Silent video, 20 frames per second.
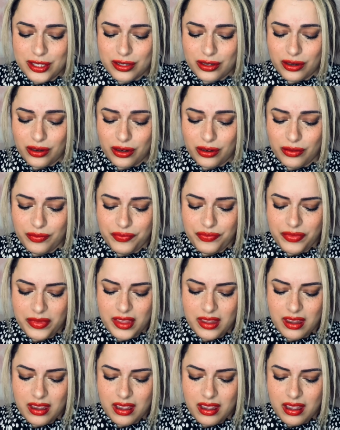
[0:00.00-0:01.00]
So
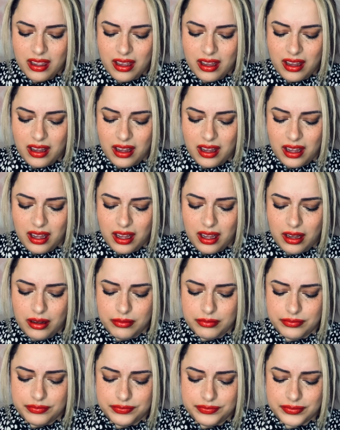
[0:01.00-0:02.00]

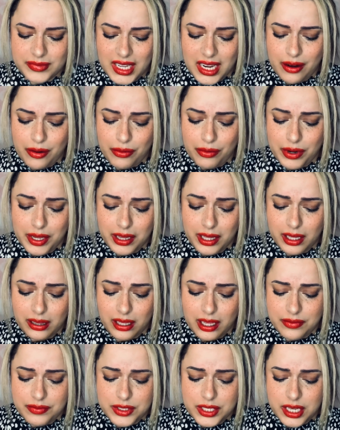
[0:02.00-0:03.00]
I really
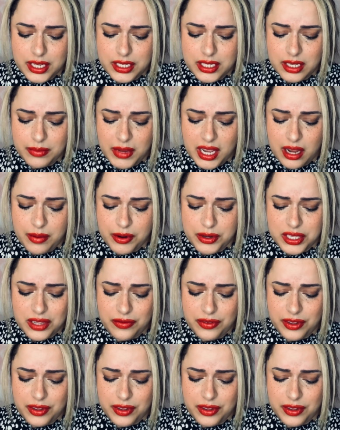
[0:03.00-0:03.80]
love tinting my eyebrows. I feel